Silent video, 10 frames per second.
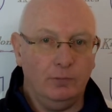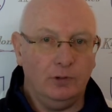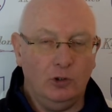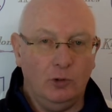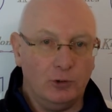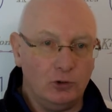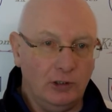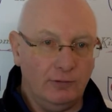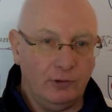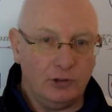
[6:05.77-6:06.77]
Great
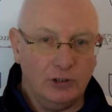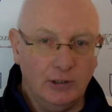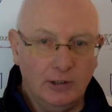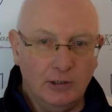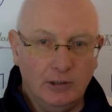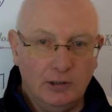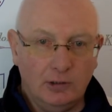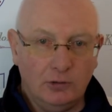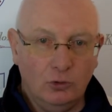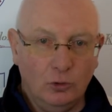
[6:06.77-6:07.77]
opportunity for us.
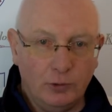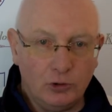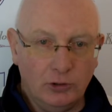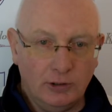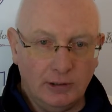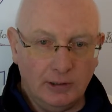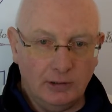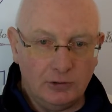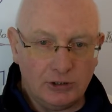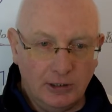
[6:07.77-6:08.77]
A good opportunity
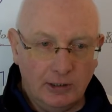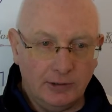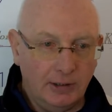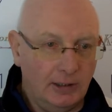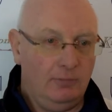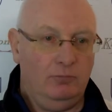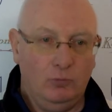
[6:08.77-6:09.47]
on Saturday,